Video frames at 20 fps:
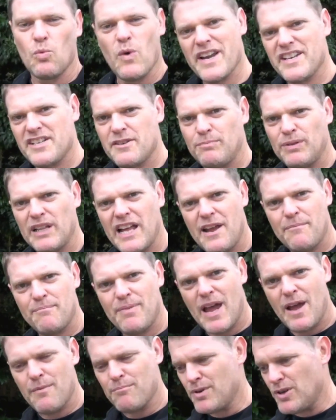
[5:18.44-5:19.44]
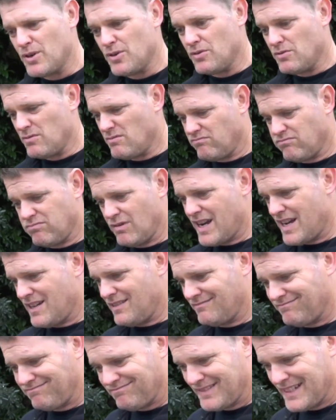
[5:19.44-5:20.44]
When to plant bamboo?
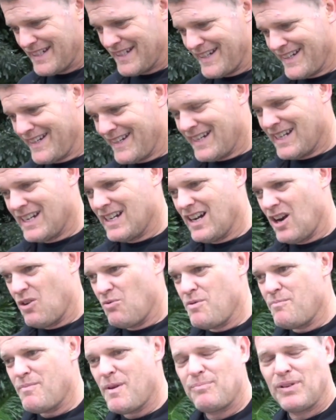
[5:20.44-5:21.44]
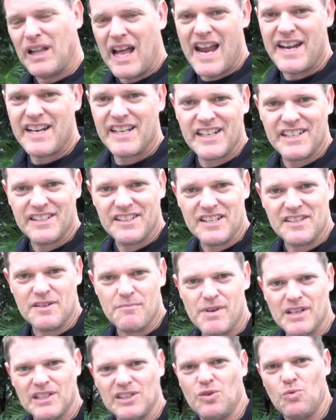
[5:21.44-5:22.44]
Well, I wouldn't be planting it in
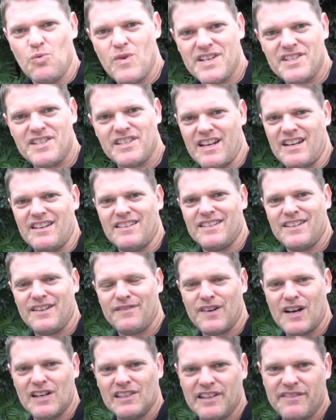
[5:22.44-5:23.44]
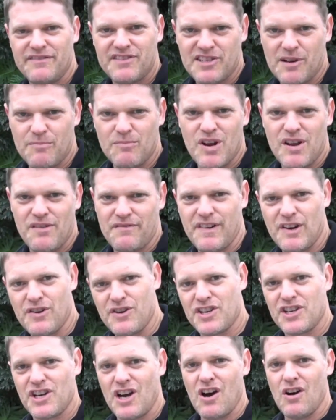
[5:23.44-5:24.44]
the middle of winter if I lived somewhere
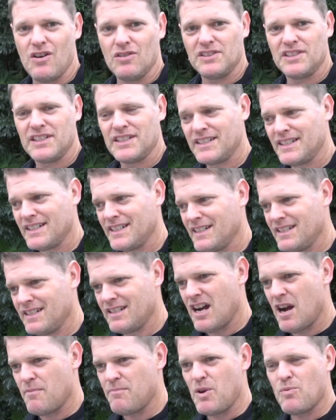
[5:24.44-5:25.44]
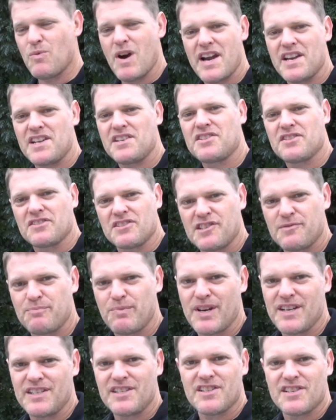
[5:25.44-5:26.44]
very cold. I'd be waiting till
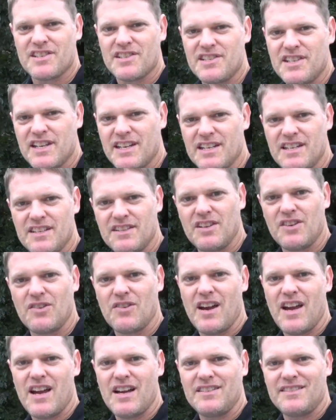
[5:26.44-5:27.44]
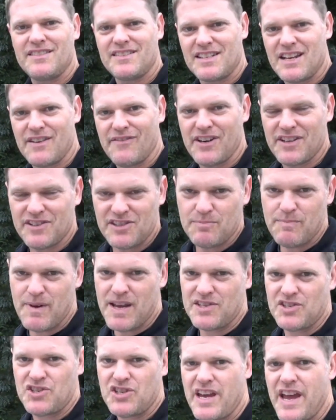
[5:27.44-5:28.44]
spring to stick it in the ground, give it its
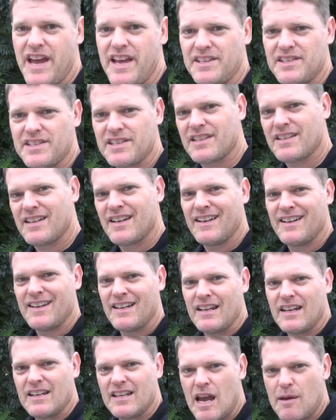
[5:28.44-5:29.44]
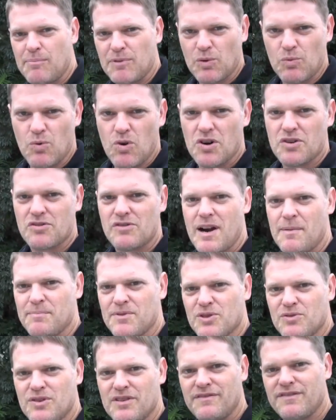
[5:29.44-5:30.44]
best chance, and keep the water up
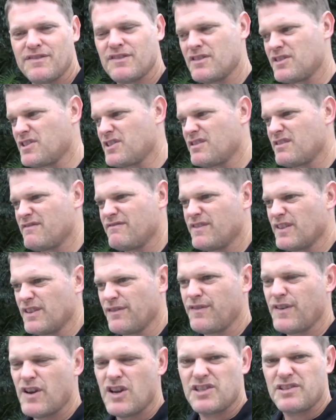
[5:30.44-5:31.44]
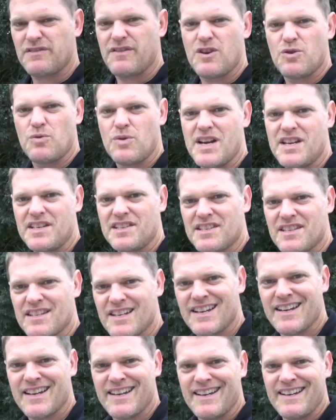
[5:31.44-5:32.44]
to it for the first few
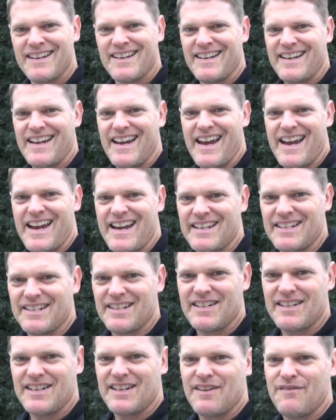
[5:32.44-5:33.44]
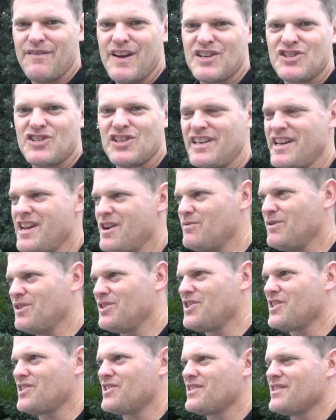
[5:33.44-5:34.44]
weeks, and eventually it
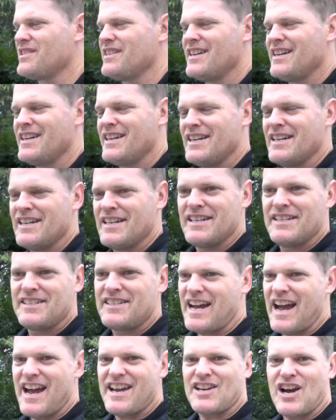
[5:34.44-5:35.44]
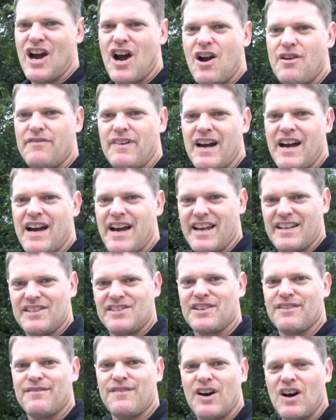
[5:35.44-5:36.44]
will just take over
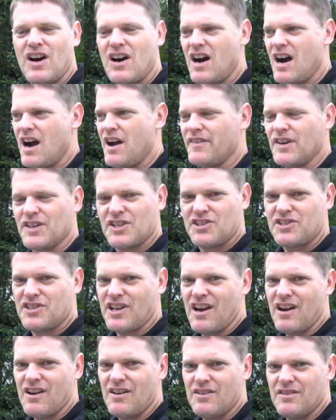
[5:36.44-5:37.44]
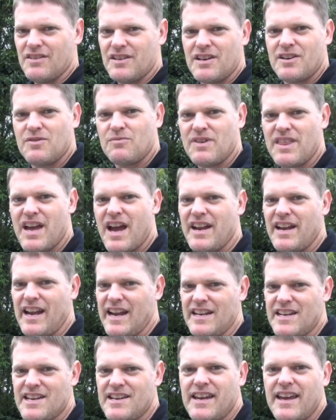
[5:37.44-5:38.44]
and survive on its own without
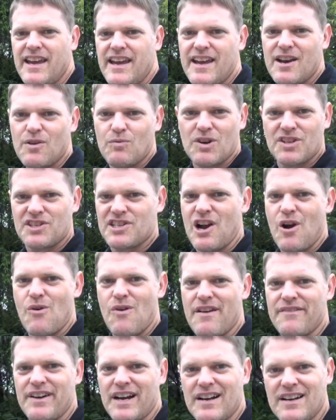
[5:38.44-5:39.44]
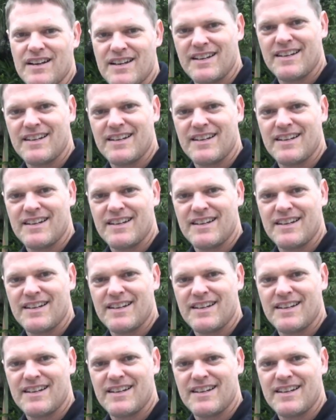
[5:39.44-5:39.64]
any care whatsoever.